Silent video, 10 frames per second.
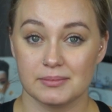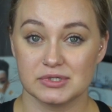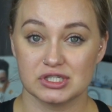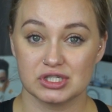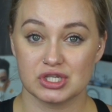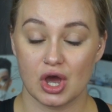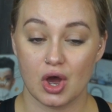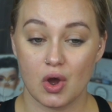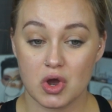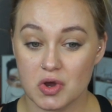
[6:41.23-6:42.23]

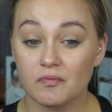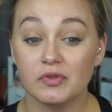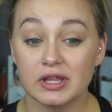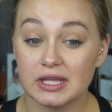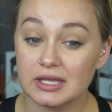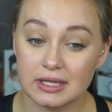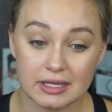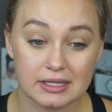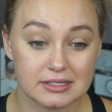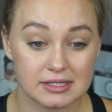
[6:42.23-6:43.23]
So
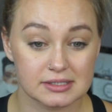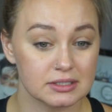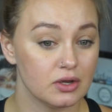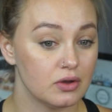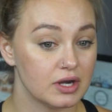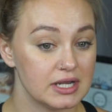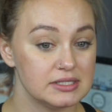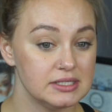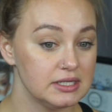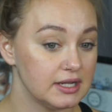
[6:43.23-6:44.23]
hopefully it doesn't go
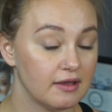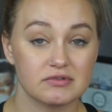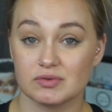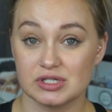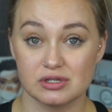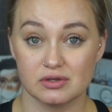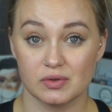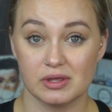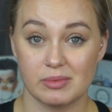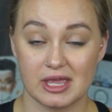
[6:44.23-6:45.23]
crazy and I have to
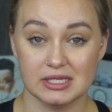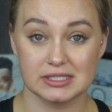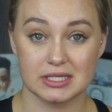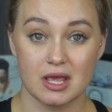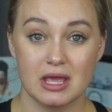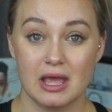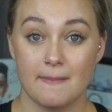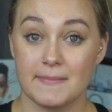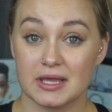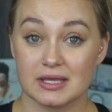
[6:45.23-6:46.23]
redo the base,
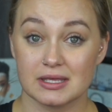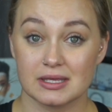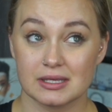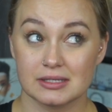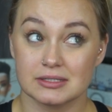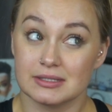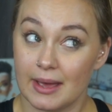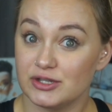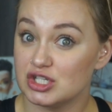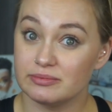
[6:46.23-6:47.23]
because
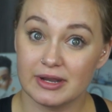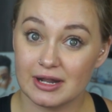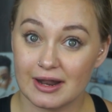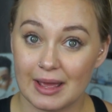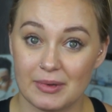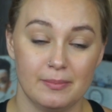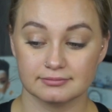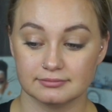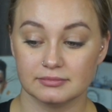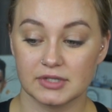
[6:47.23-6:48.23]
that just might not happen.
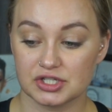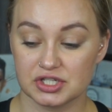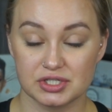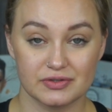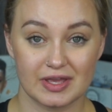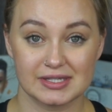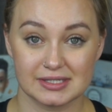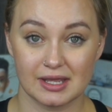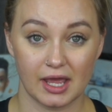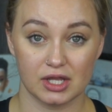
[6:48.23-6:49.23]
Let's just do
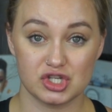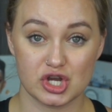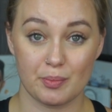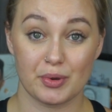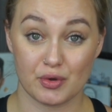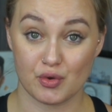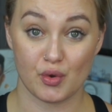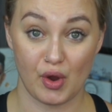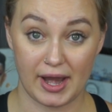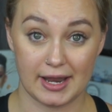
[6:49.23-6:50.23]
this and jump
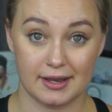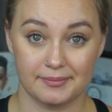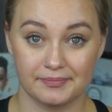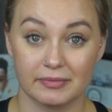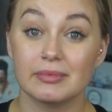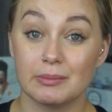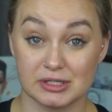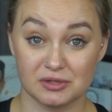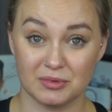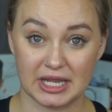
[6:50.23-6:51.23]
right in. Let
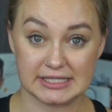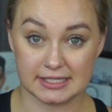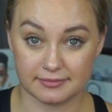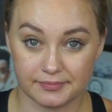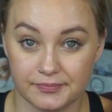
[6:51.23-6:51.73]
me zoom you guys in.